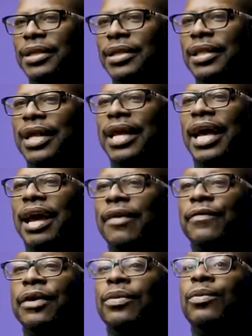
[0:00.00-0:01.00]
that
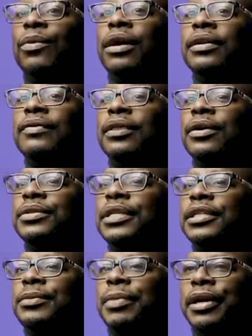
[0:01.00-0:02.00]
every one of those
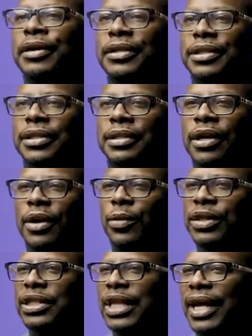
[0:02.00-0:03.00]
experiences
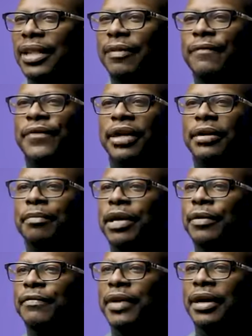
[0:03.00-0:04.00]
was laying the
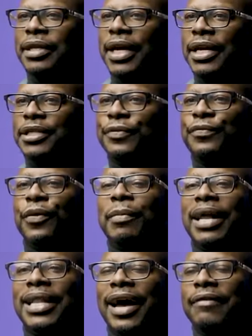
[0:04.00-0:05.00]
fundamental foundation for
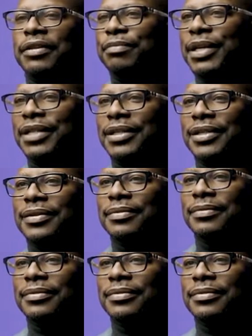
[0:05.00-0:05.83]
my life's mission,